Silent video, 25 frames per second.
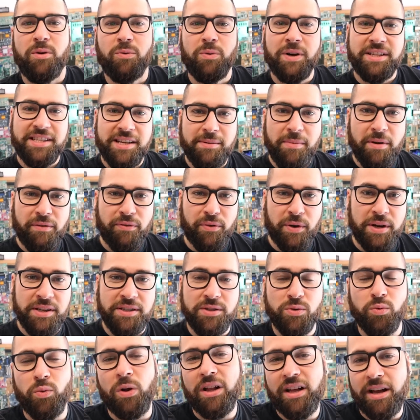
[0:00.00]
What's up my
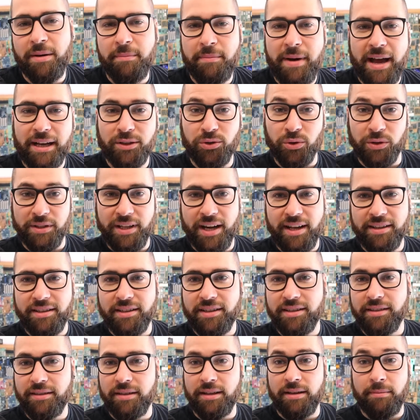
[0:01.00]
friends, welcome back to
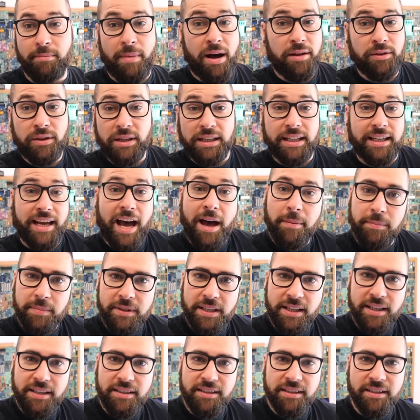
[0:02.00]
another uh, monthly
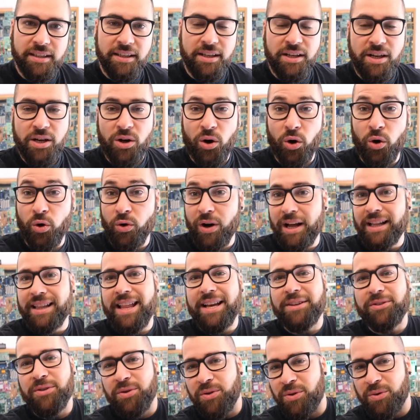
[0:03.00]
update or
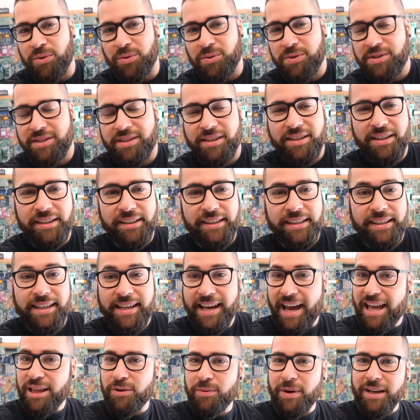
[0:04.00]
ElectroNews.
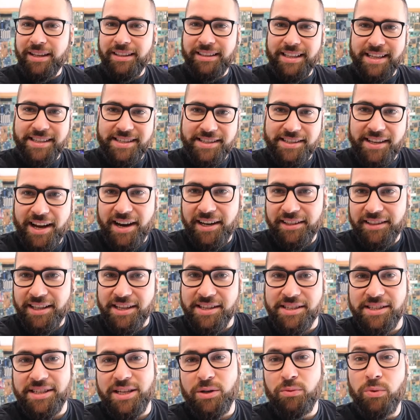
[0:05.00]
Anyway, let's start
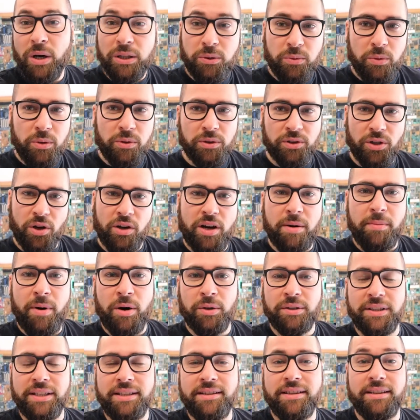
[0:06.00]
and see what we will talk
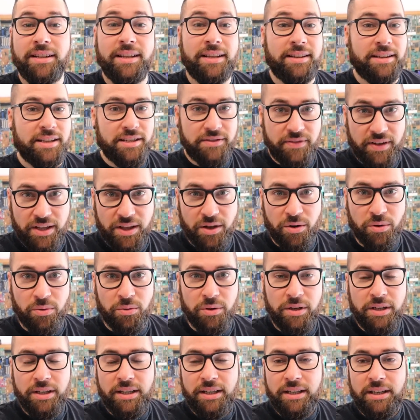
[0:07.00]
about in, in this
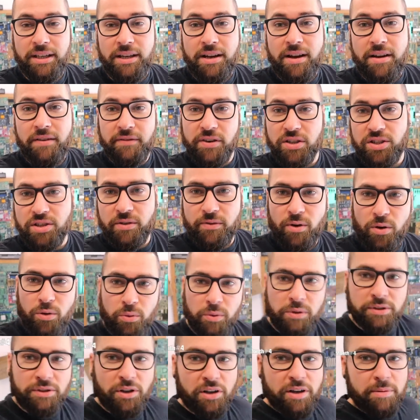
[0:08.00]
video. First of
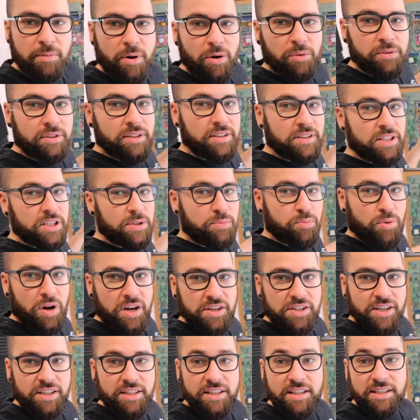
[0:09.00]
all, we'll talk about this
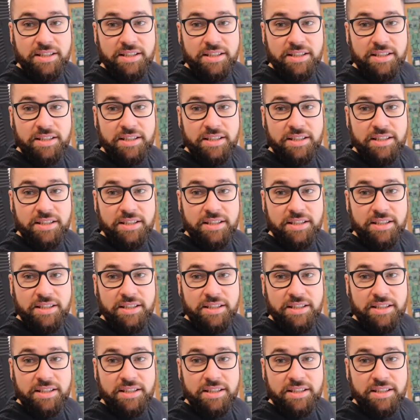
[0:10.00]
project.